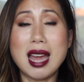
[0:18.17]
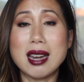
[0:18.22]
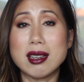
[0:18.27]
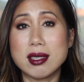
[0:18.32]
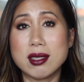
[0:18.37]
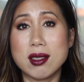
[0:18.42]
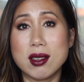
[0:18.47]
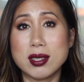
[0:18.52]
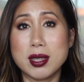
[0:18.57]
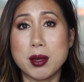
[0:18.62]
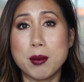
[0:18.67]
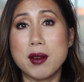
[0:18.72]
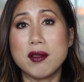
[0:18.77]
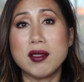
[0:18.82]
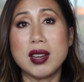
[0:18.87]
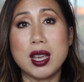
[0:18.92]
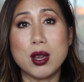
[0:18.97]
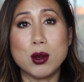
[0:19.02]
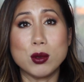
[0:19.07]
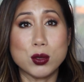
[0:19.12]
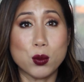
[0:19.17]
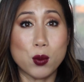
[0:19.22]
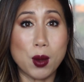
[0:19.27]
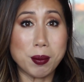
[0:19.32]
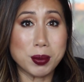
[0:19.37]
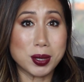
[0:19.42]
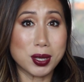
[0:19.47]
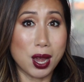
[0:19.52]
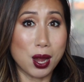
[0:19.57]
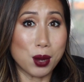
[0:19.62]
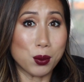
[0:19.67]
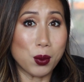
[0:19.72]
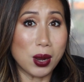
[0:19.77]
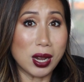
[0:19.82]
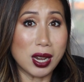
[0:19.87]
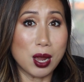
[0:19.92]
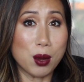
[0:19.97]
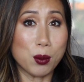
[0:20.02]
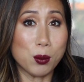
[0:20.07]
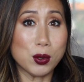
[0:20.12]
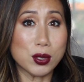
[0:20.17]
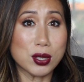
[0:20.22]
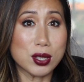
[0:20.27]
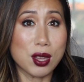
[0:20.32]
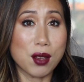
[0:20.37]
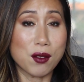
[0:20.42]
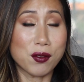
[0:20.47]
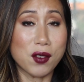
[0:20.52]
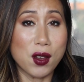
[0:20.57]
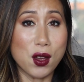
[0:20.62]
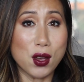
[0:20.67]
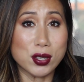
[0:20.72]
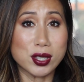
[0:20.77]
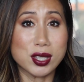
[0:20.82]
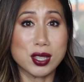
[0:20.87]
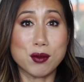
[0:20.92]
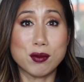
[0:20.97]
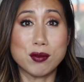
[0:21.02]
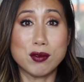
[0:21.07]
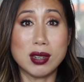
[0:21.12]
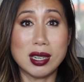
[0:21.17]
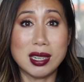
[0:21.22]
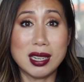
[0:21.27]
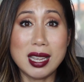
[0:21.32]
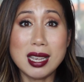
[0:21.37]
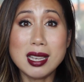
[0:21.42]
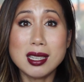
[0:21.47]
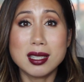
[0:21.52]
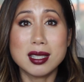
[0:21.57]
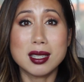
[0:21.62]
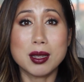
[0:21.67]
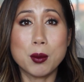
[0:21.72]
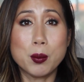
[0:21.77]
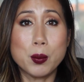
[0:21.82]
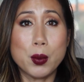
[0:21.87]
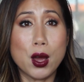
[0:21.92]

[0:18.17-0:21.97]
Anastasia Beverly Hills website when it was first released,